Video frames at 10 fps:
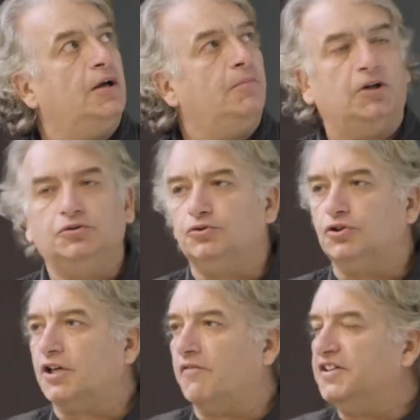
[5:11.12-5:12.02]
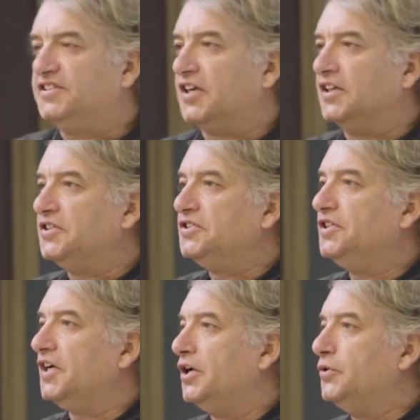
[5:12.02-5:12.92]
But you just have a
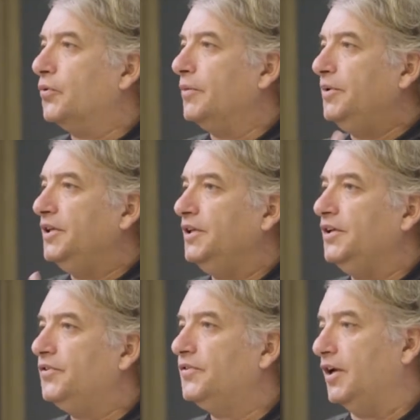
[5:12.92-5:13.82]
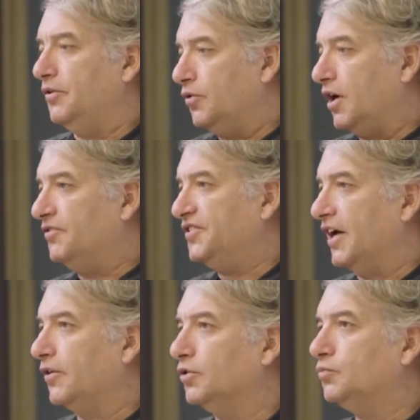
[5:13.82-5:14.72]
strategy and you repeat this and you have
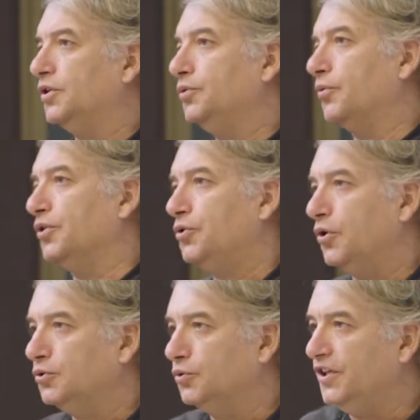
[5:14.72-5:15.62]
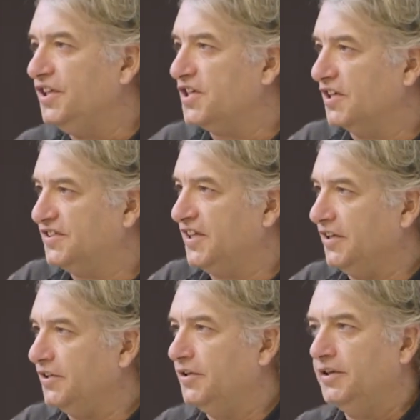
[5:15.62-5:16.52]
cycles where you return to the initial state.